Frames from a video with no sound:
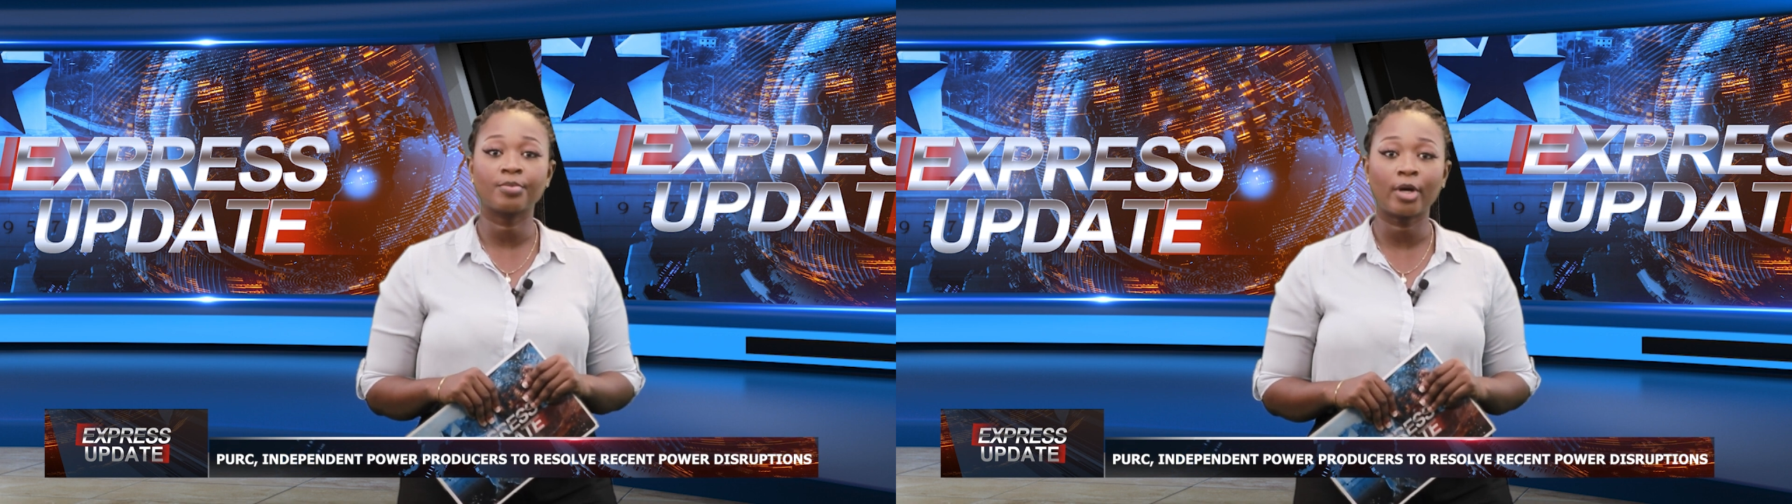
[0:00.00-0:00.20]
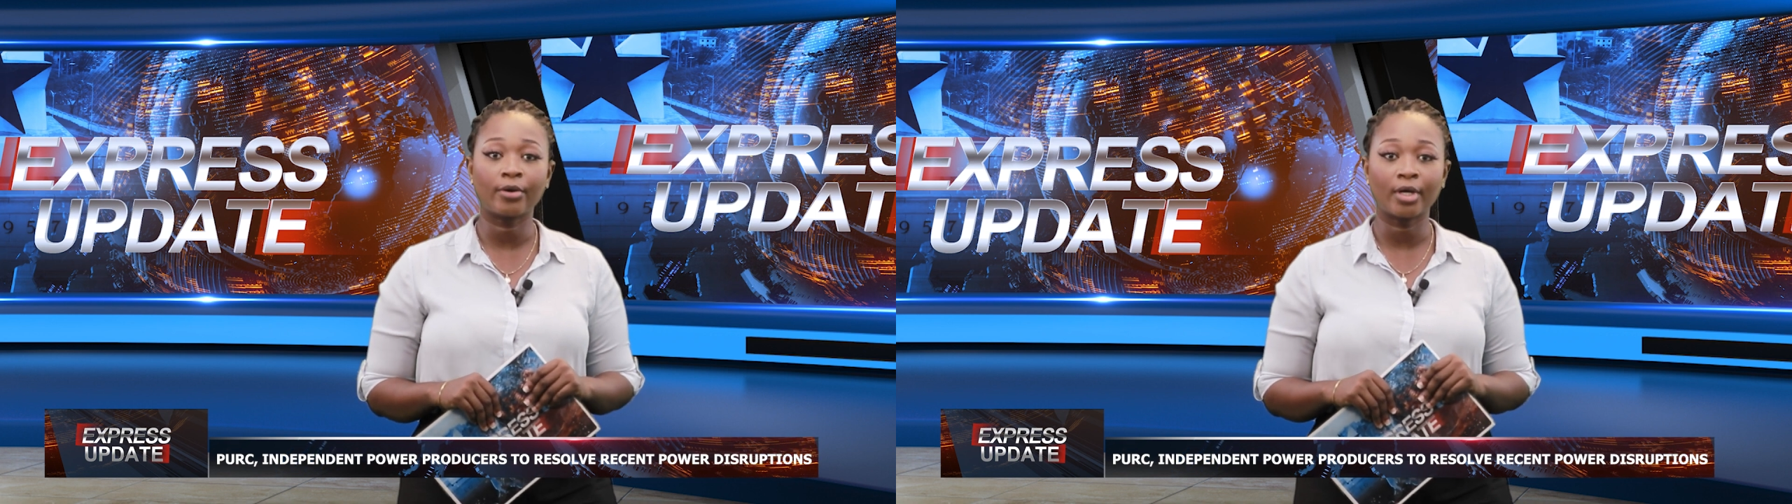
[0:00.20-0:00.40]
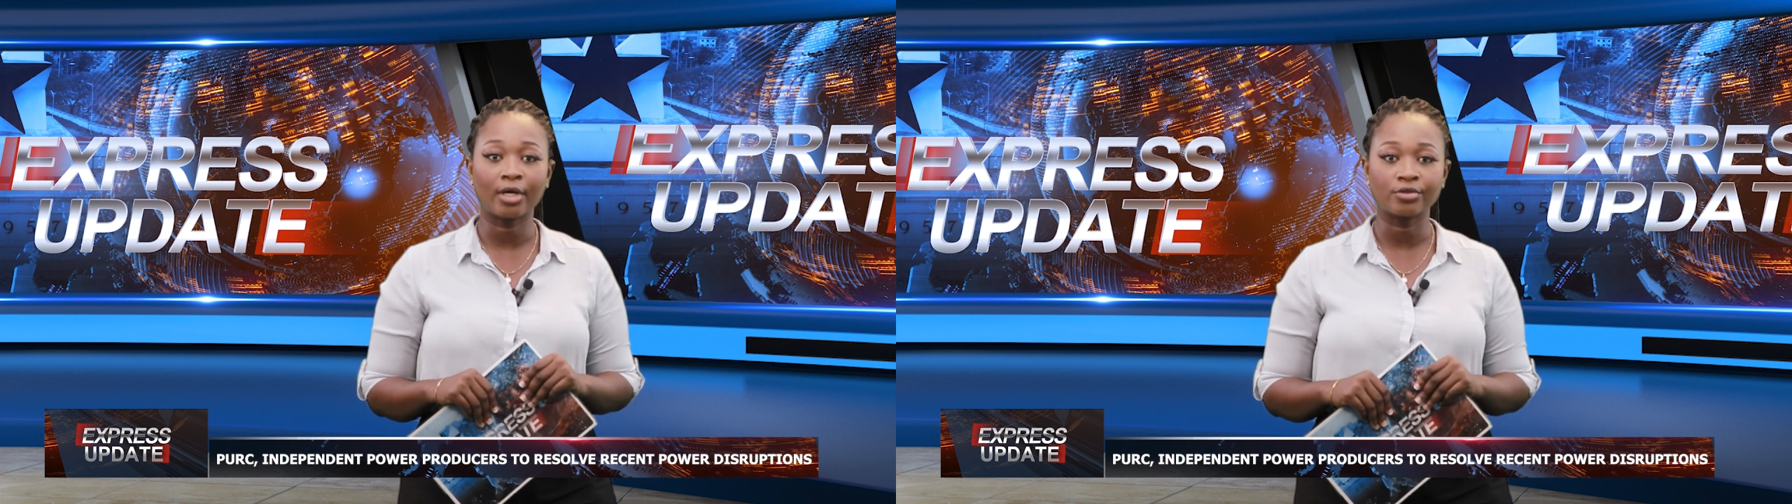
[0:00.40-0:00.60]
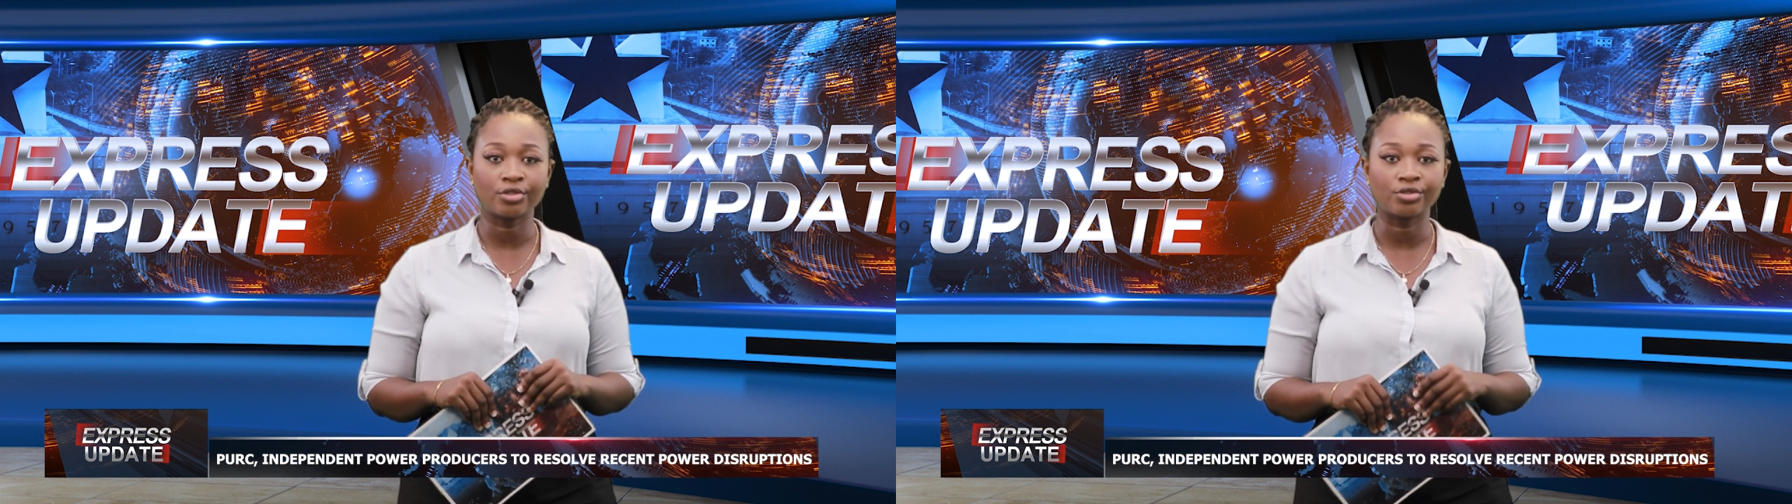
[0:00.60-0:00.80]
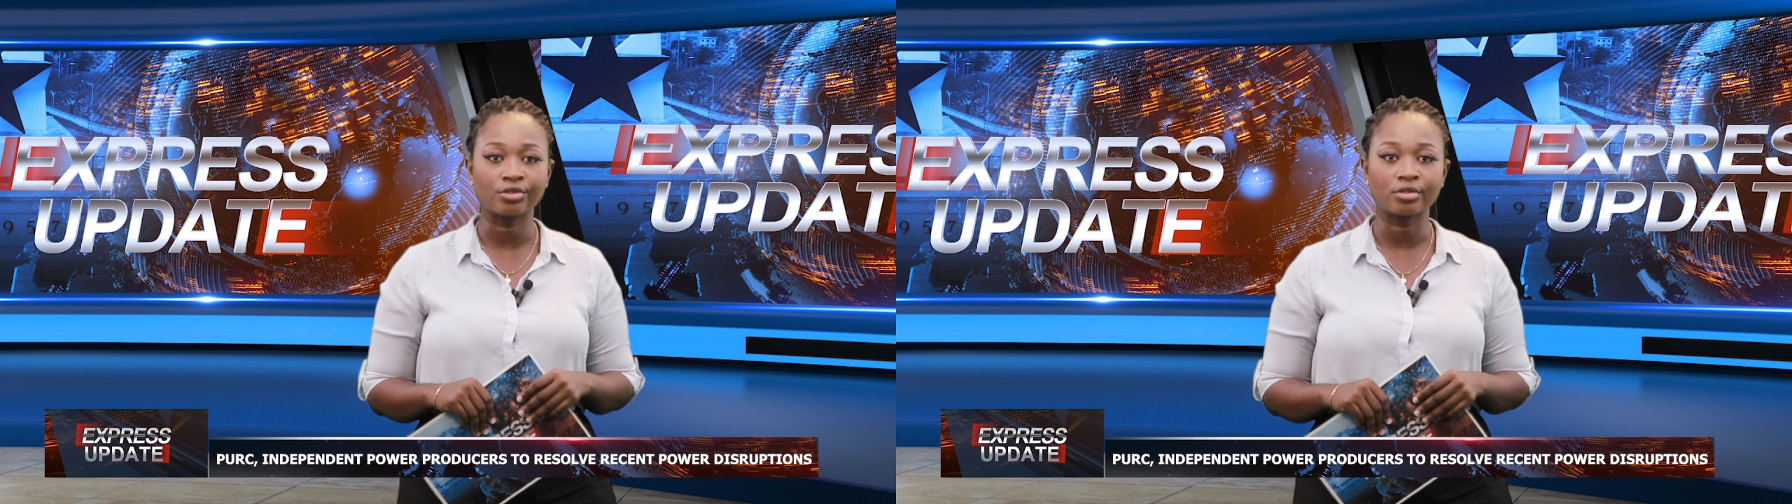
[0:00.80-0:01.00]
power
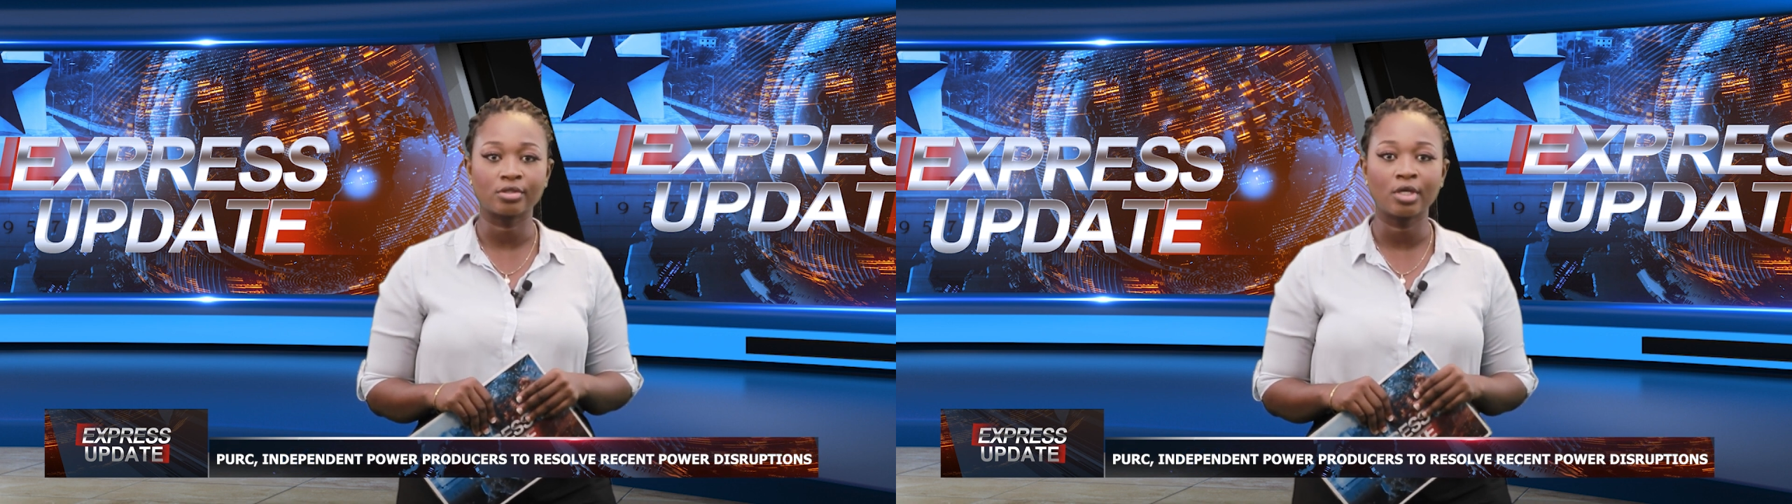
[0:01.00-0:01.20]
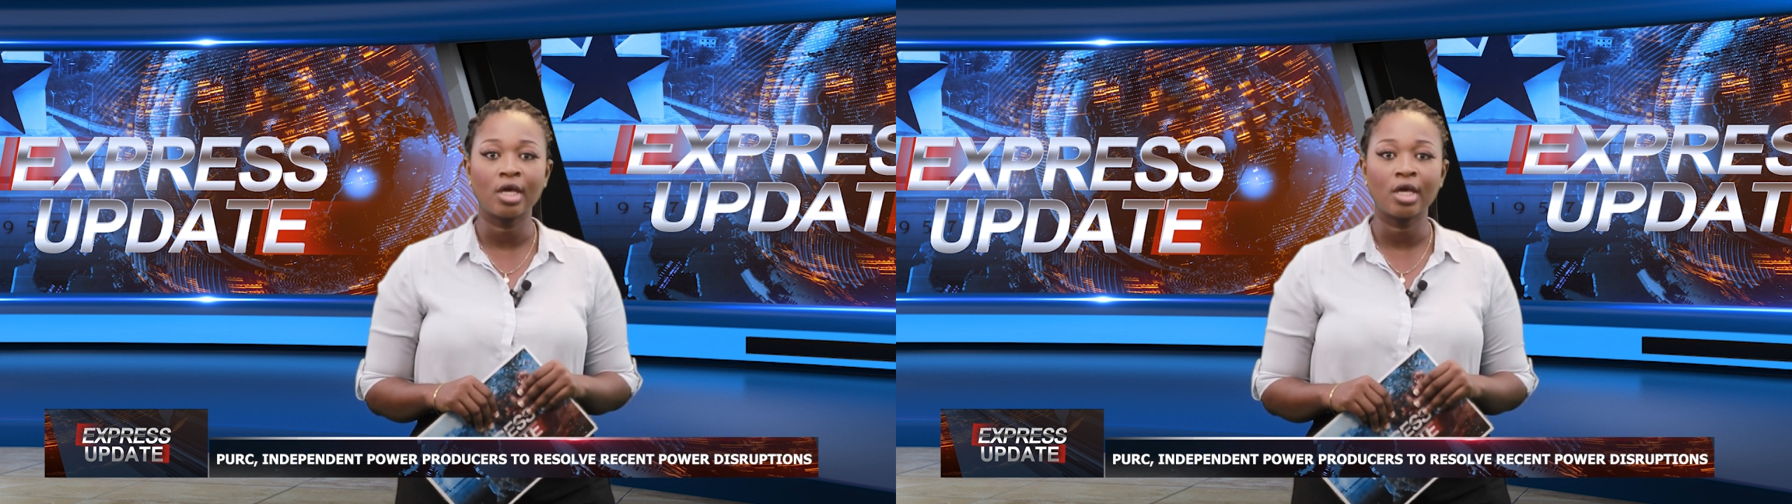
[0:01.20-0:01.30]
outages.